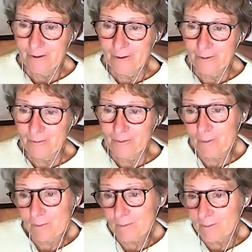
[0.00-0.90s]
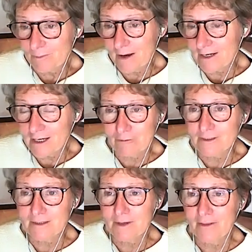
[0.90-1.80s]
who were working on
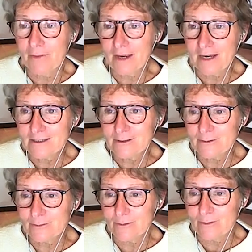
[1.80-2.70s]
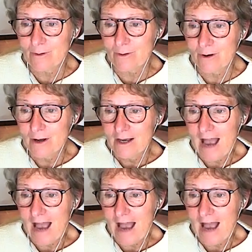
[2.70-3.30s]
similar things or